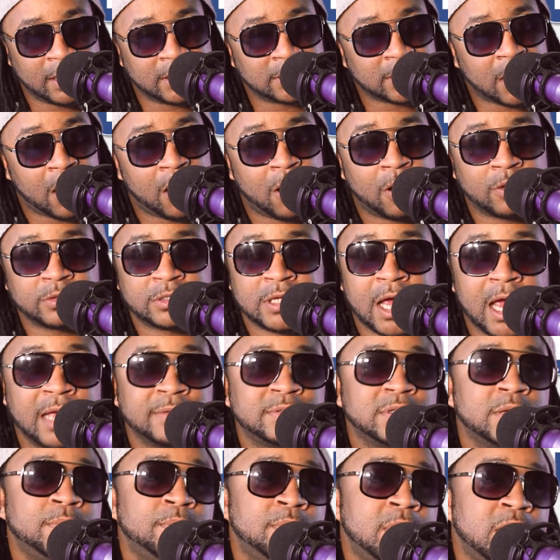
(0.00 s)
It's all
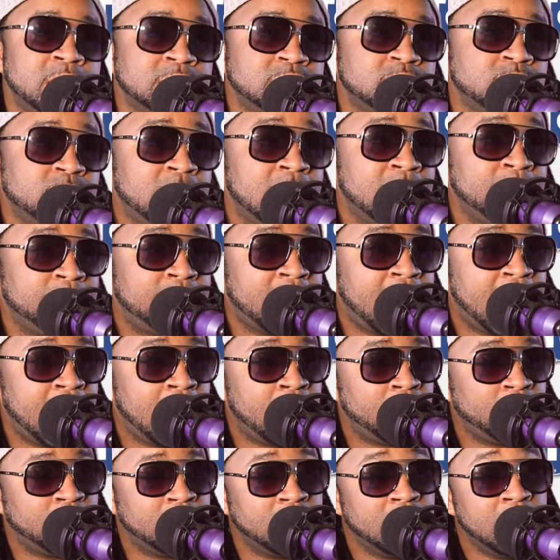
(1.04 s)
types of muscle and
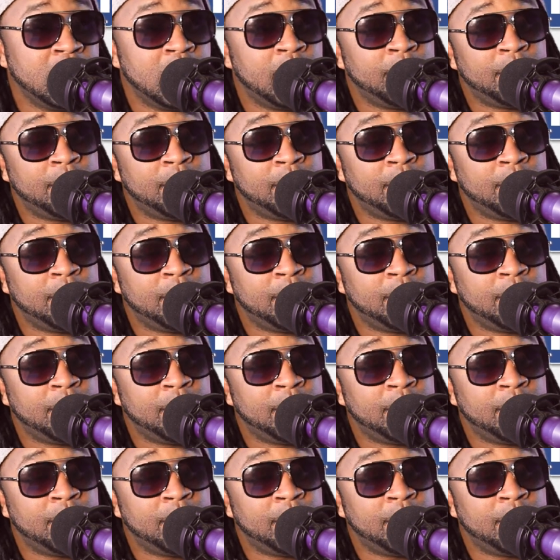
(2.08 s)
power,